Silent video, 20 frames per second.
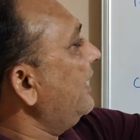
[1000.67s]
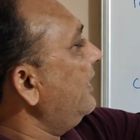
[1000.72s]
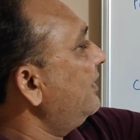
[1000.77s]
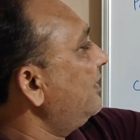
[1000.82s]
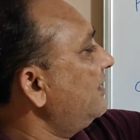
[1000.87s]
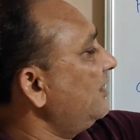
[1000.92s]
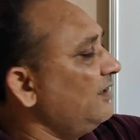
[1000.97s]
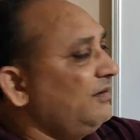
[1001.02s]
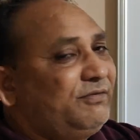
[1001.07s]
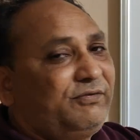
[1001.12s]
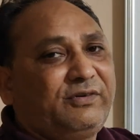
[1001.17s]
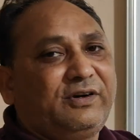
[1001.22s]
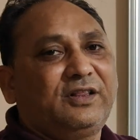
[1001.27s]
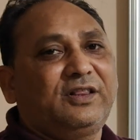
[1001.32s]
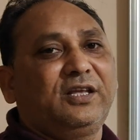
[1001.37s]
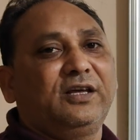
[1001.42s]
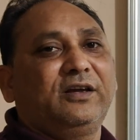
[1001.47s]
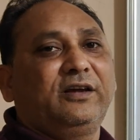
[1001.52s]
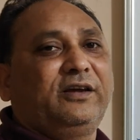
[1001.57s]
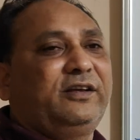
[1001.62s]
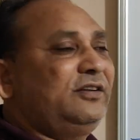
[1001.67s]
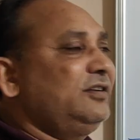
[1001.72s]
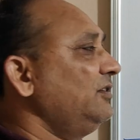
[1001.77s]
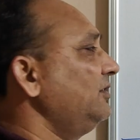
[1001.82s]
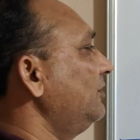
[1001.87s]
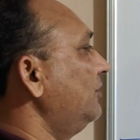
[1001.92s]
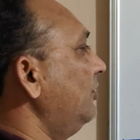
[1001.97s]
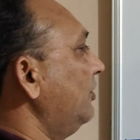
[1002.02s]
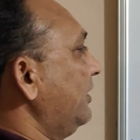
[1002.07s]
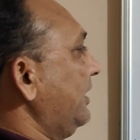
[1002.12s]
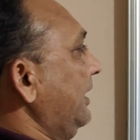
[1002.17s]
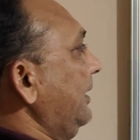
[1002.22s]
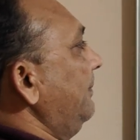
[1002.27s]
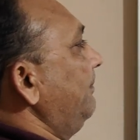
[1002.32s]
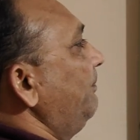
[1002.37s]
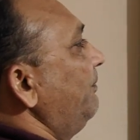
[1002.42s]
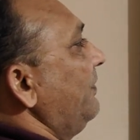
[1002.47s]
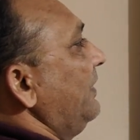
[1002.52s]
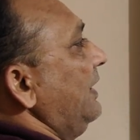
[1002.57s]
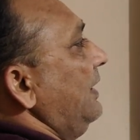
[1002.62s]
that, everything is
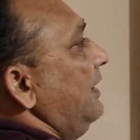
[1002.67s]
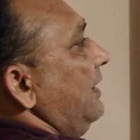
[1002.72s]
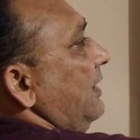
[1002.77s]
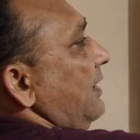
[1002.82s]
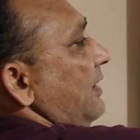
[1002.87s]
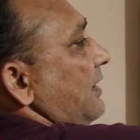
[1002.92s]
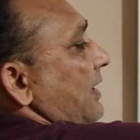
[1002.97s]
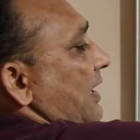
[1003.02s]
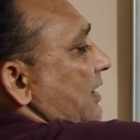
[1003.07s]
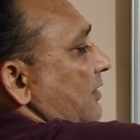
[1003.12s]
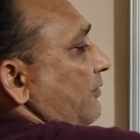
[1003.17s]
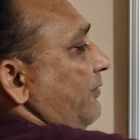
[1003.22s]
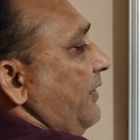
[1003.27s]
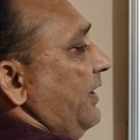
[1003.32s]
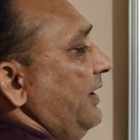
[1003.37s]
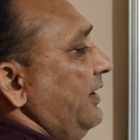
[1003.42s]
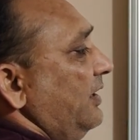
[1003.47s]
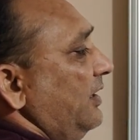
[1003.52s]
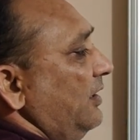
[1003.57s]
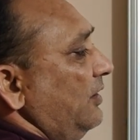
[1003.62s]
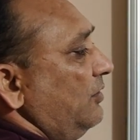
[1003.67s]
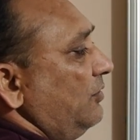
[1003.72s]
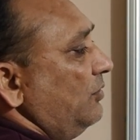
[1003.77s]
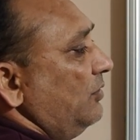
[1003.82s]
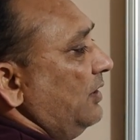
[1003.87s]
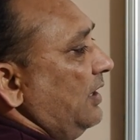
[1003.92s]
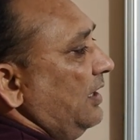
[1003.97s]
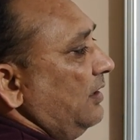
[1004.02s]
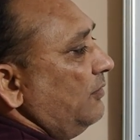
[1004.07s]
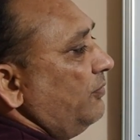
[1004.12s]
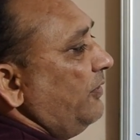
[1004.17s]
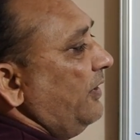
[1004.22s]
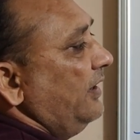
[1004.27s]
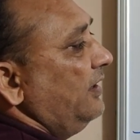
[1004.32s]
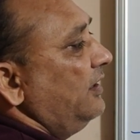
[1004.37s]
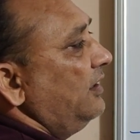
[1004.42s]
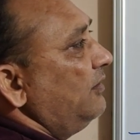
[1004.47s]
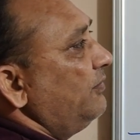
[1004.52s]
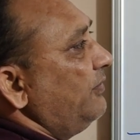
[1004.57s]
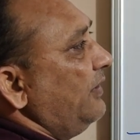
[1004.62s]
okay. Non-final to
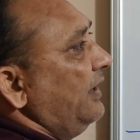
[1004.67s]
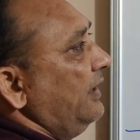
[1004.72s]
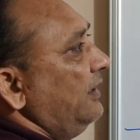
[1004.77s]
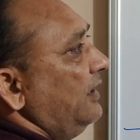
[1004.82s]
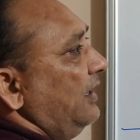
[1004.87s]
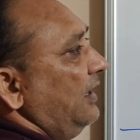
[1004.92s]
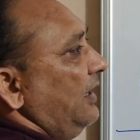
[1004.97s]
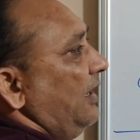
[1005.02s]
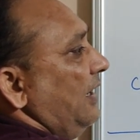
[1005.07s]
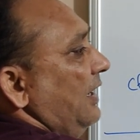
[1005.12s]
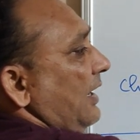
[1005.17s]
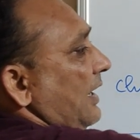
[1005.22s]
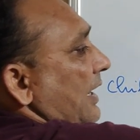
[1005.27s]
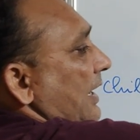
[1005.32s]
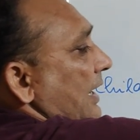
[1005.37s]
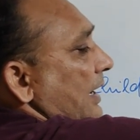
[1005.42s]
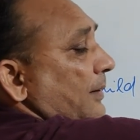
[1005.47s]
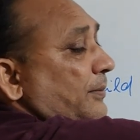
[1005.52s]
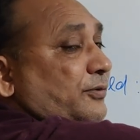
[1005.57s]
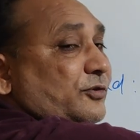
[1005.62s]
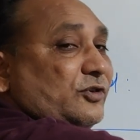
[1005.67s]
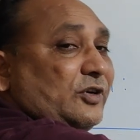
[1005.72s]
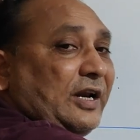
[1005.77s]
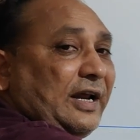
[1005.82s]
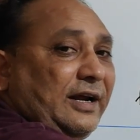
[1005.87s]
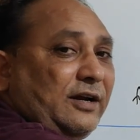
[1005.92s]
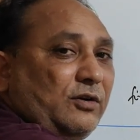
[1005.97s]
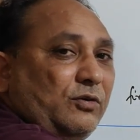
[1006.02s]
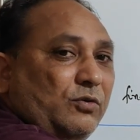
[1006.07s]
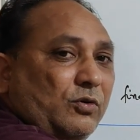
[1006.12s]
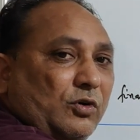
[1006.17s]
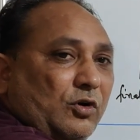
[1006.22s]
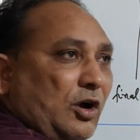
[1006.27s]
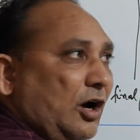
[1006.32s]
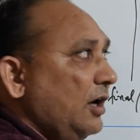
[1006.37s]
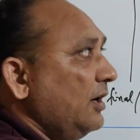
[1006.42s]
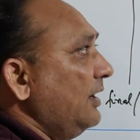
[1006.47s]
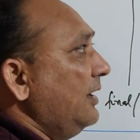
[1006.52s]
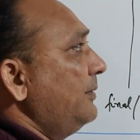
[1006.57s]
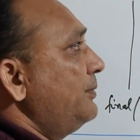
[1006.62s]
non-final, final, abstract to
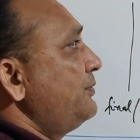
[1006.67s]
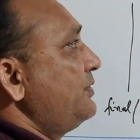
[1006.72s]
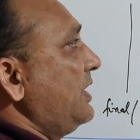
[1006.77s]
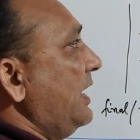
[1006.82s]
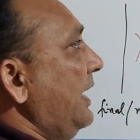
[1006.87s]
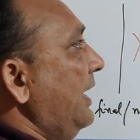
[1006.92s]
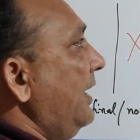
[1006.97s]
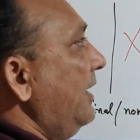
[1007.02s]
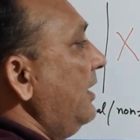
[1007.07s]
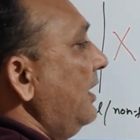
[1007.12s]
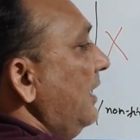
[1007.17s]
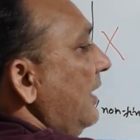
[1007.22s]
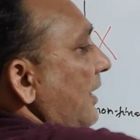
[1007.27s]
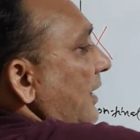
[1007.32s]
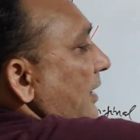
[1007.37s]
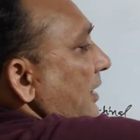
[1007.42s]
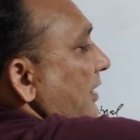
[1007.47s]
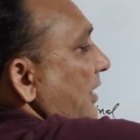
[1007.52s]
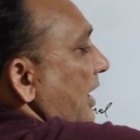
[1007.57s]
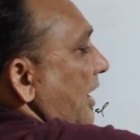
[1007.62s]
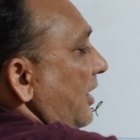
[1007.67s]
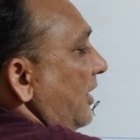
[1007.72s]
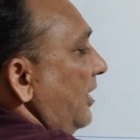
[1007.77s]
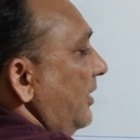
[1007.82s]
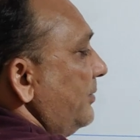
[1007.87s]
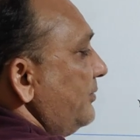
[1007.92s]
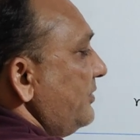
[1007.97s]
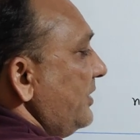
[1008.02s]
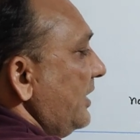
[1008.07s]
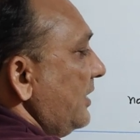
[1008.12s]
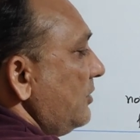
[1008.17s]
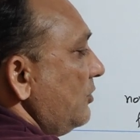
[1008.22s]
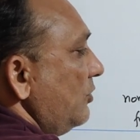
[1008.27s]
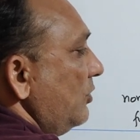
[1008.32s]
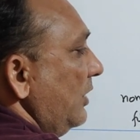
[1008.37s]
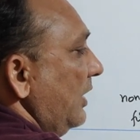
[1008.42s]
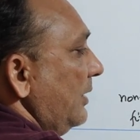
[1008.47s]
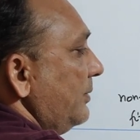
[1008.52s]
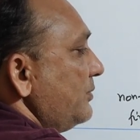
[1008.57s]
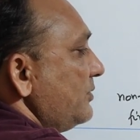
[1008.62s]
non-abstract, non-abstract
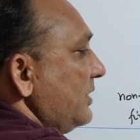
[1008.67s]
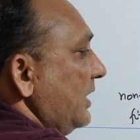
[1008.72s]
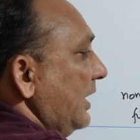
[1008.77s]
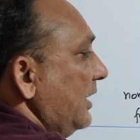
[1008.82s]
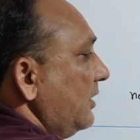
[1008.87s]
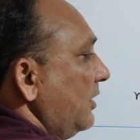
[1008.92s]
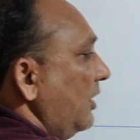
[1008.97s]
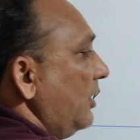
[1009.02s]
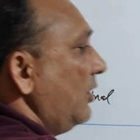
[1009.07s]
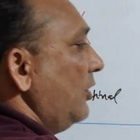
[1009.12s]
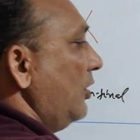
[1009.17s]
to abstract or